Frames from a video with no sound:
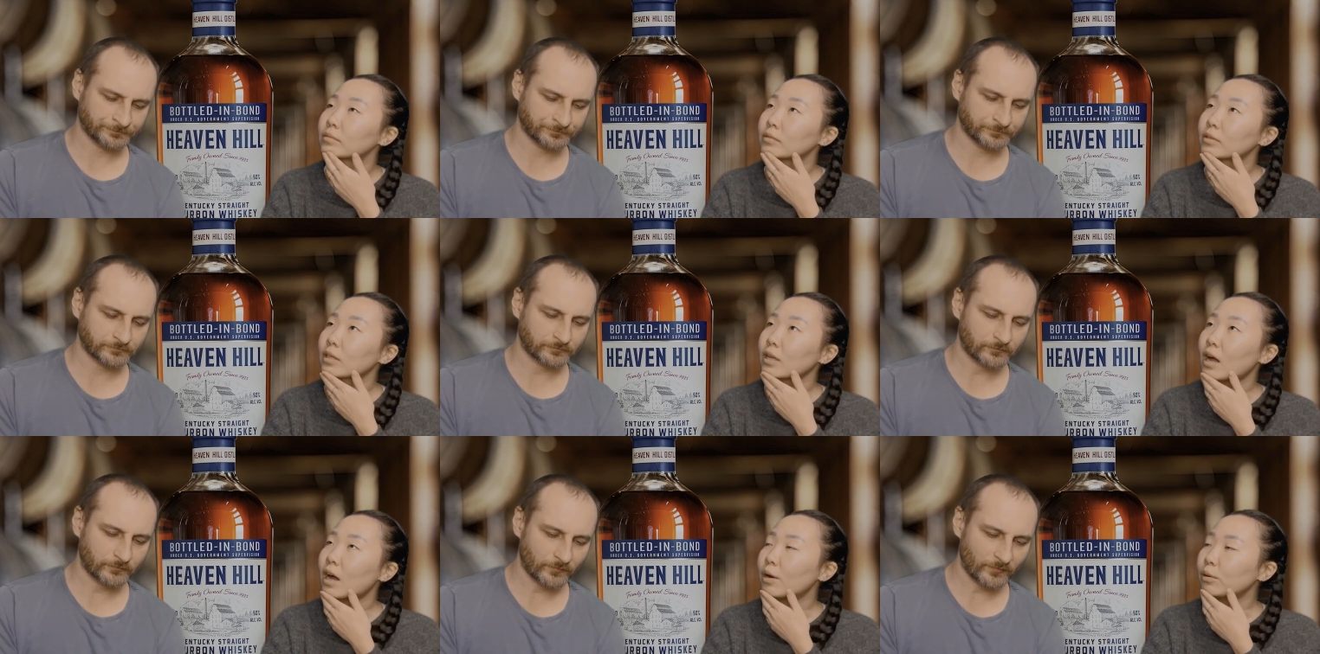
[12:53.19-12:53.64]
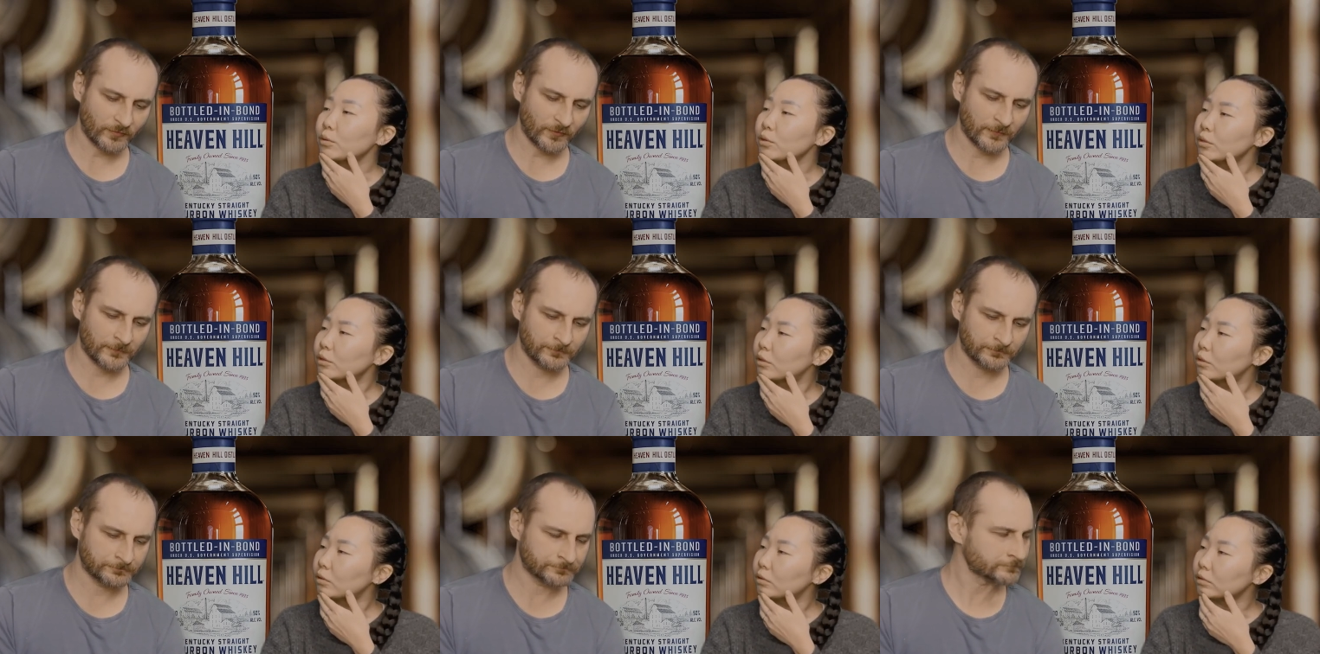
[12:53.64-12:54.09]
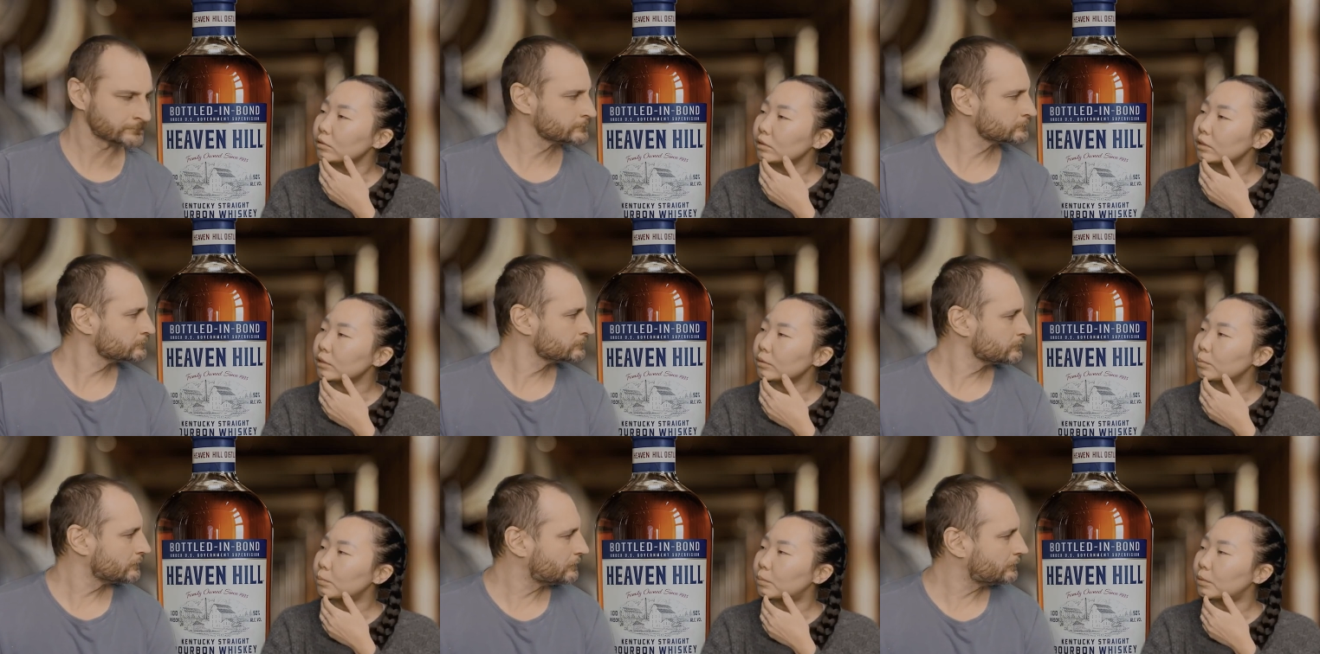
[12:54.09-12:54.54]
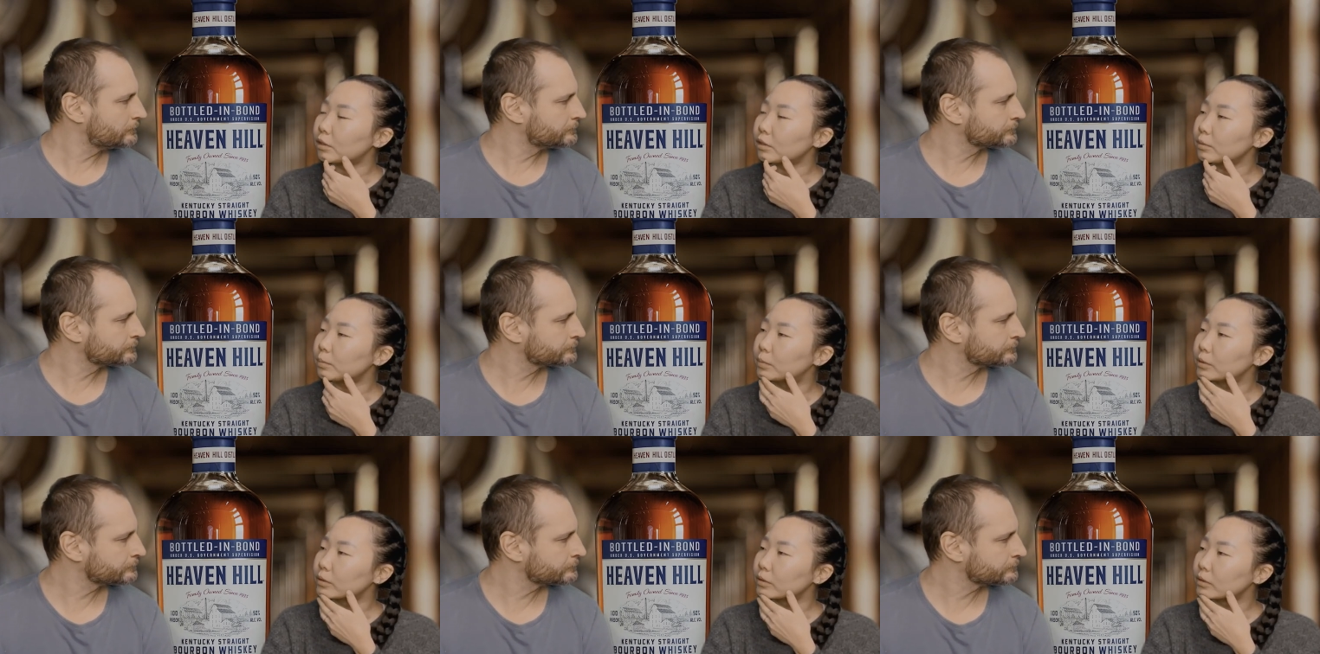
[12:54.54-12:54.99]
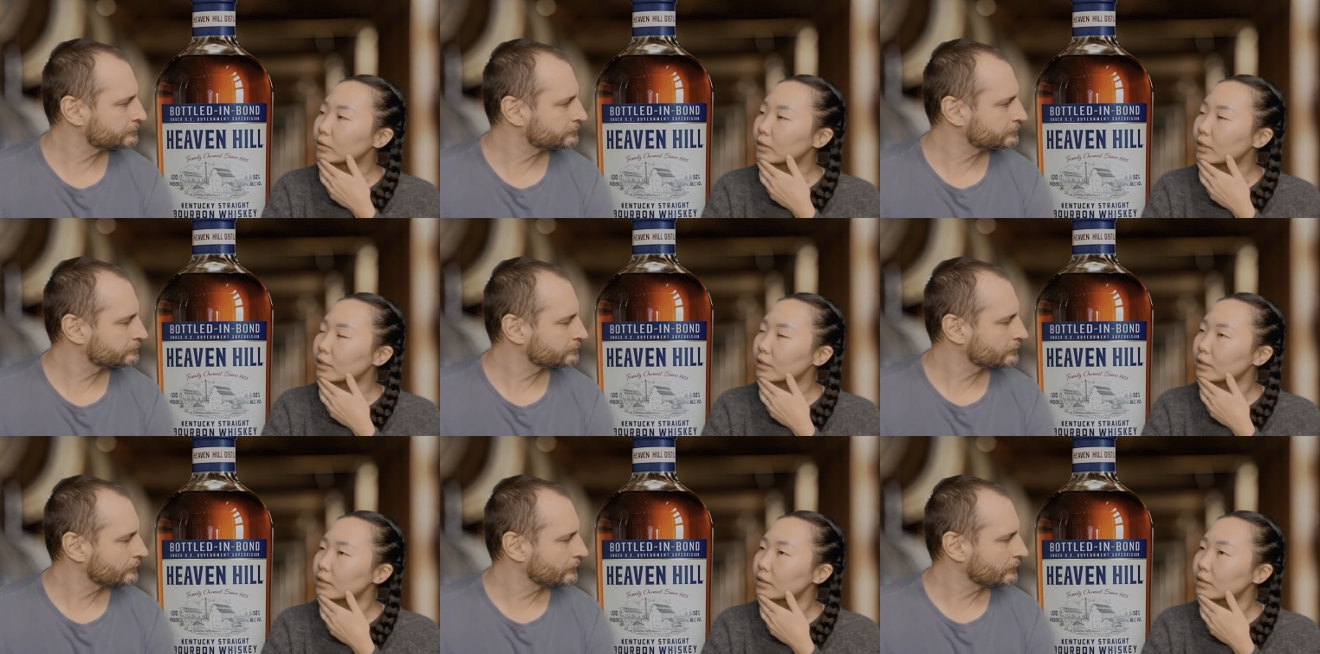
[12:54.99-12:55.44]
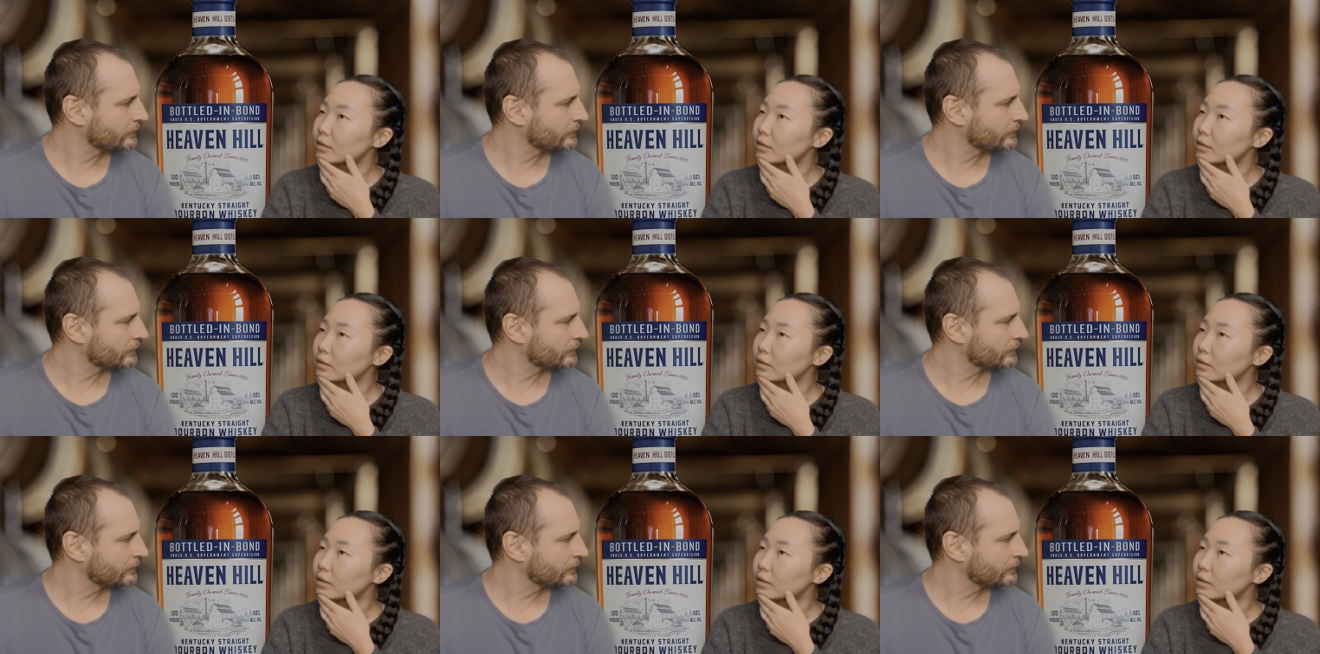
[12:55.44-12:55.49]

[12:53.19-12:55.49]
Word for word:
Speaker 1: how you call the bourbon that